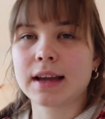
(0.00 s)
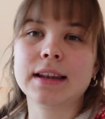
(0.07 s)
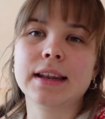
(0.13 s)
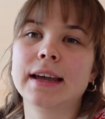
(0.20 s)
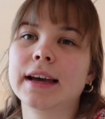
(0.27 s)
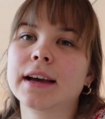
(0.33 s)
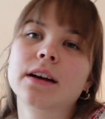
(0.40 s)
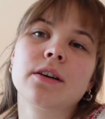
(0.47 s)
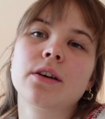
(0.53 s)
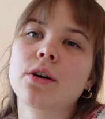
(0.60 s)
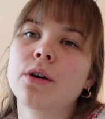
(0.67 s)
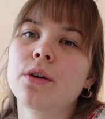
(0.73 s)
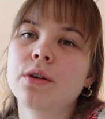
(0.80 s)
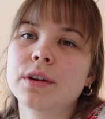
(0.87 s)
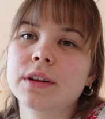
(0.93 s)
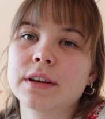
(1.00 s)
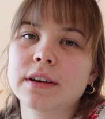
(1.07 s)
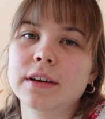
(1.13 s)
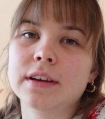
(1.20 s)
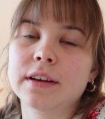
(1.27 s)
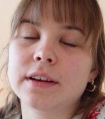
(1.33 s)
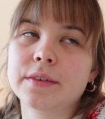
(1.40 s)
like all
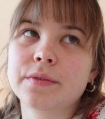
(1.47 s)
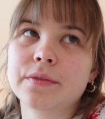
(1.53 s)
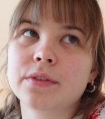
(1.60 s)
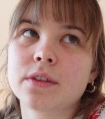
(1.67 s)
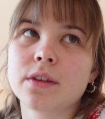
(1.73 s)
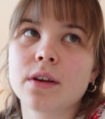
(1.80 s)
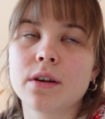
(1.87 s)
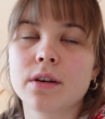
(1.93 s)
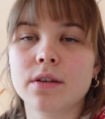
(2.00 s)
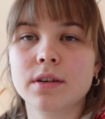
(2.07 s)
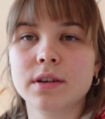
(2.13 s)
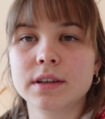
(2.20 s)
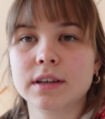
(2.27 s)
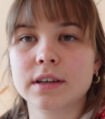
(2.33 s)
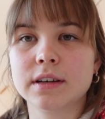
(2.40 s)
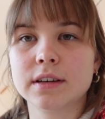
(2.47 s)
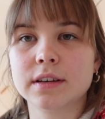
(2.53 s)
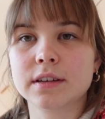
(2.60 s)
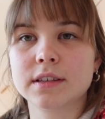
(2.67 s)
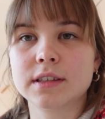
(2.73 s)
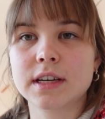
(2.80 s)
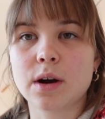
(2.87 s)
the
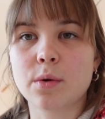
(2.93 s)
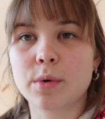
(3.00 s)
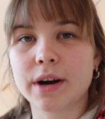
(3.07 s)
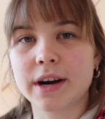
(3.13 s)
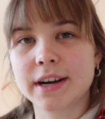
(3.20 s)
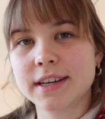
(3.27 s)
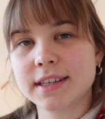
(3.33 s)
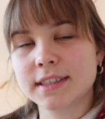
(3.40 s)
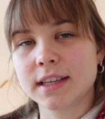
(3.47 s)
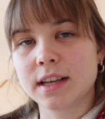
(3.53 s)
DIYs